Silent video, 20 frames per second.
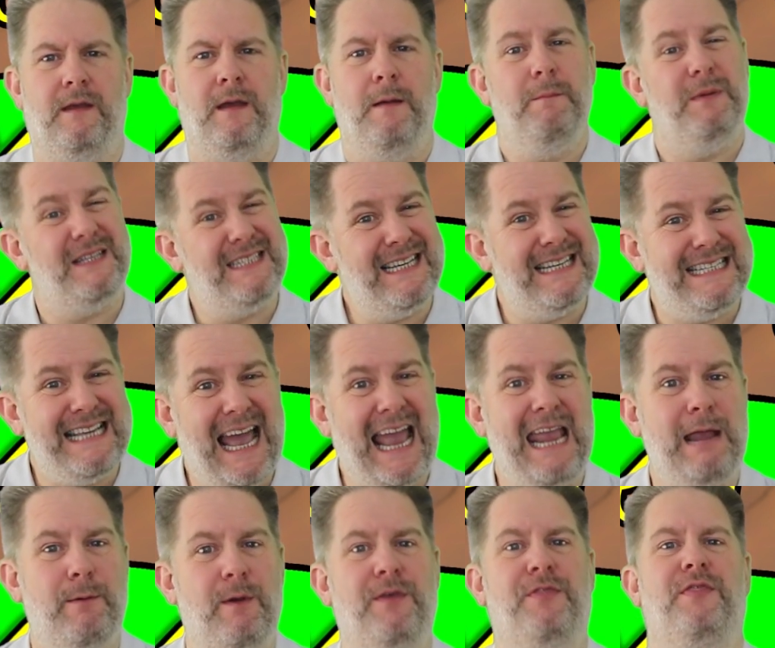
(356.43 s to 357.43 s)
But
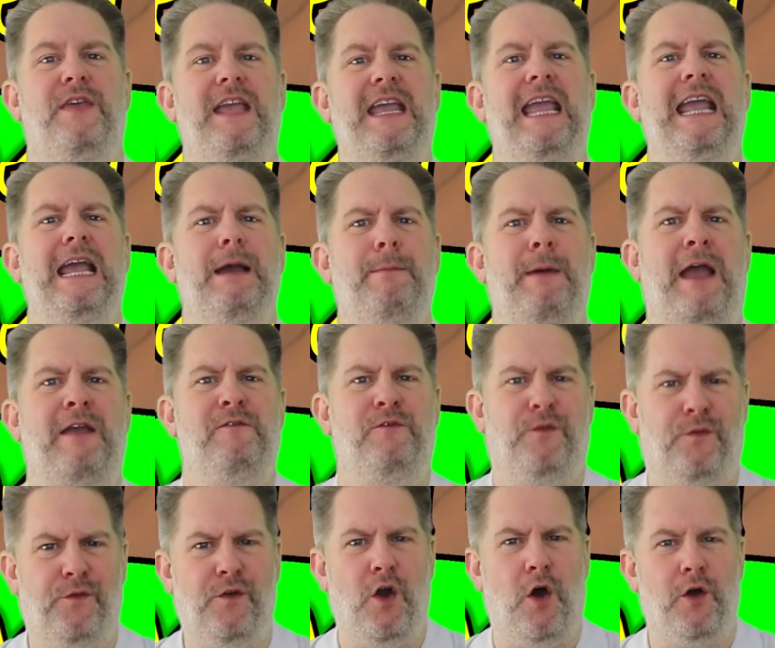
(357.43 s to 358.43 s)
today we're thinking about
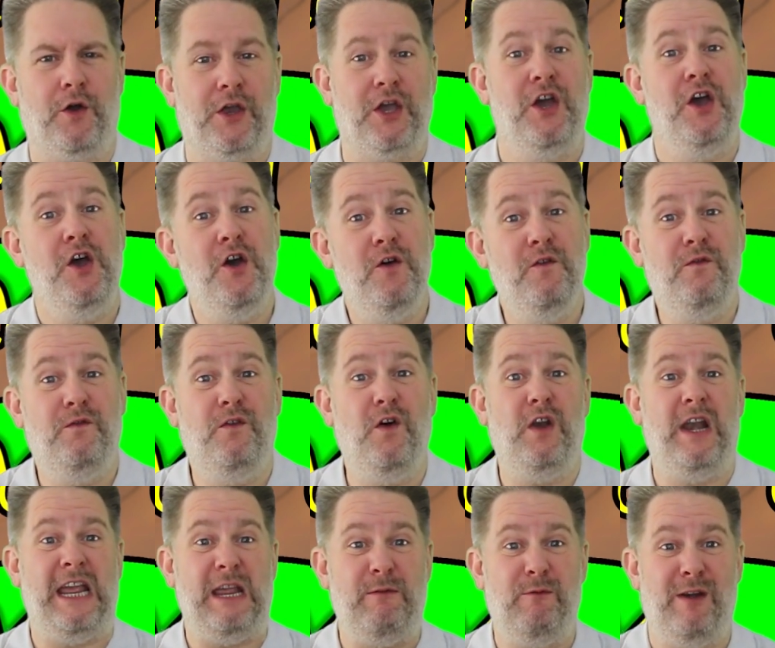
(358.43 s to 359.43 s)
F.R.O.G,
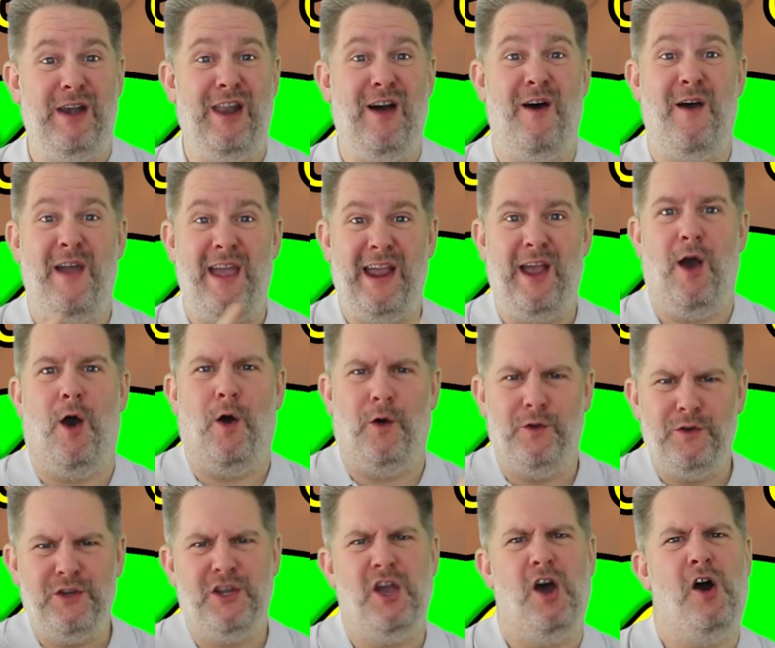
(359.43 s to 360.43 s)
fully relying
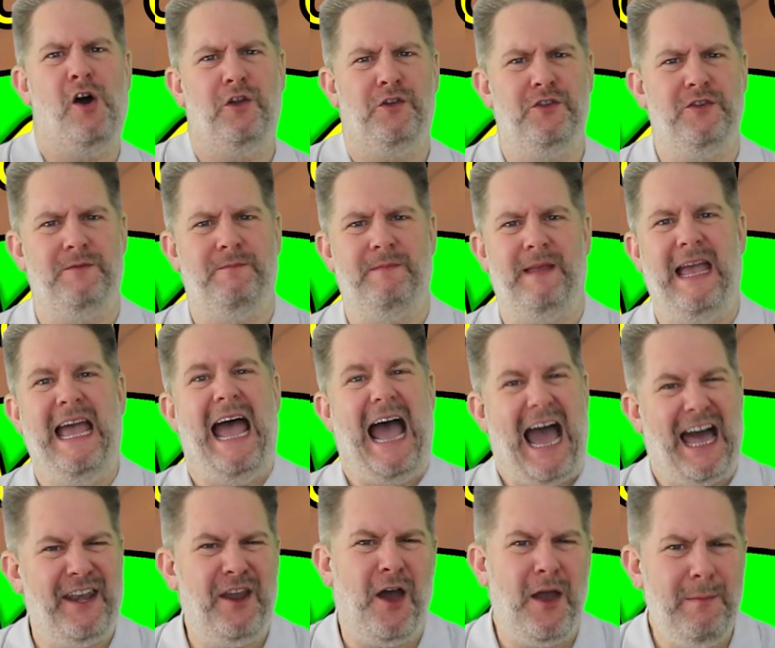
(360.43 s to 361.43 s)
on God.
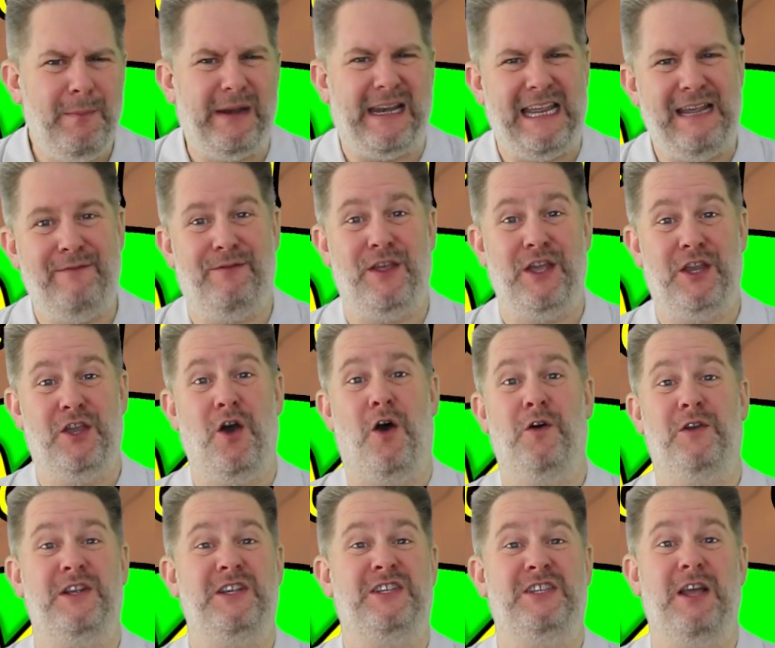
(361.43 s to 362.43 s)
And I believe that
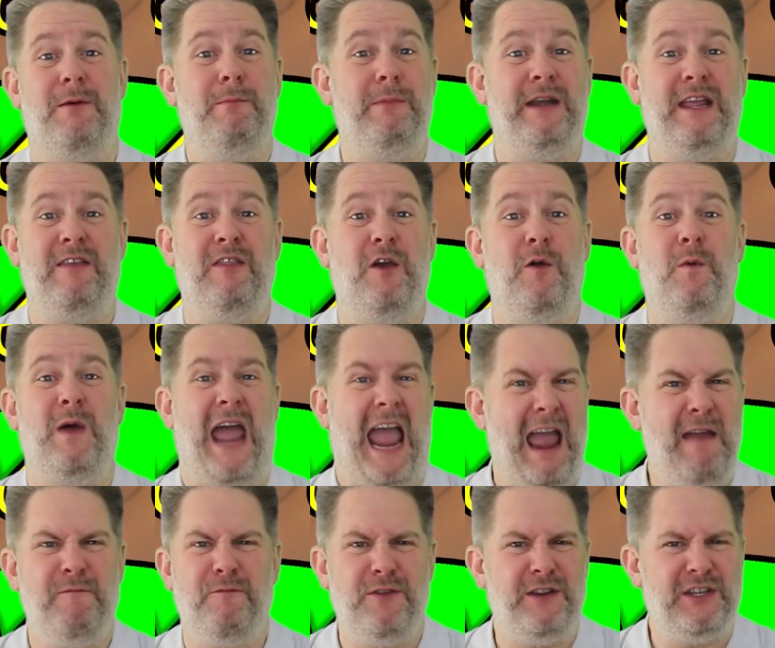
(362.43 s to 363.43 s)
God is somebody that
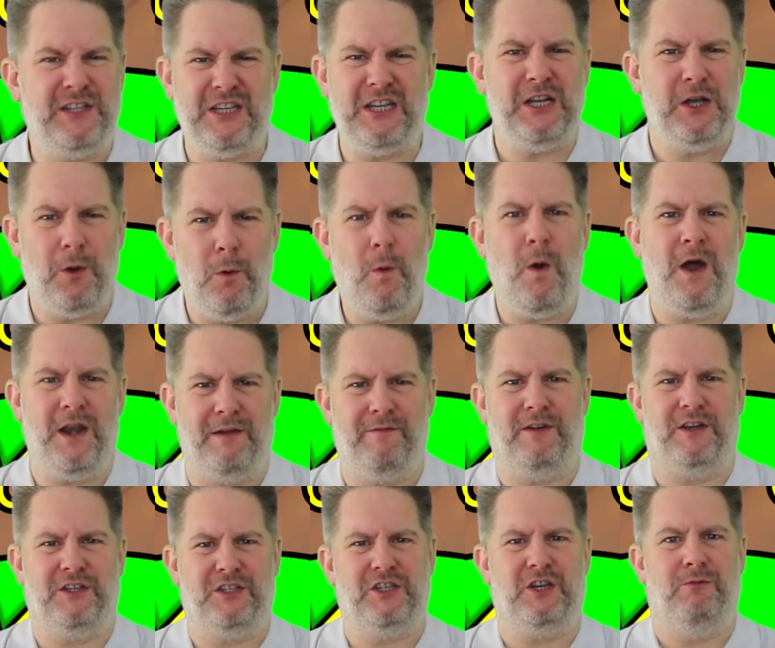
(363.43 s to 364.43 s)
every single one of
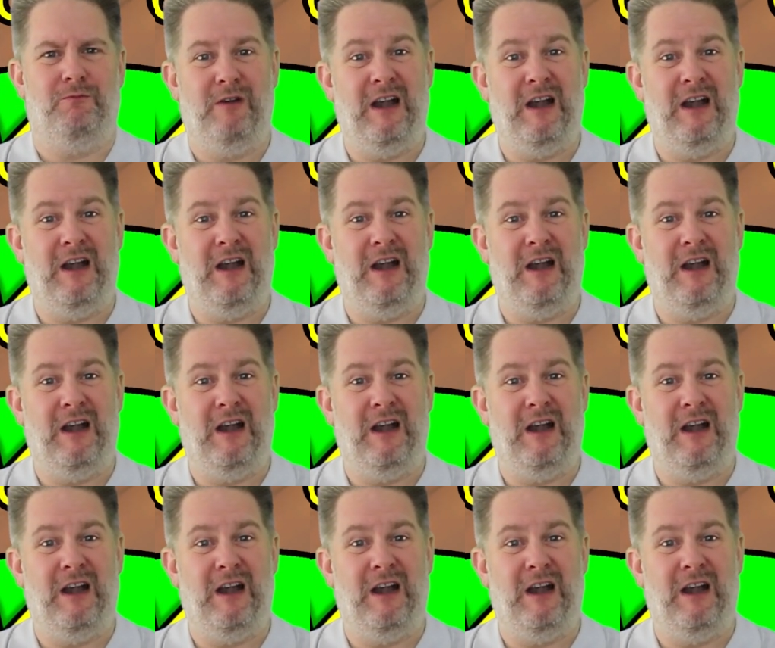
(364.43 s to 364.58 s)
us can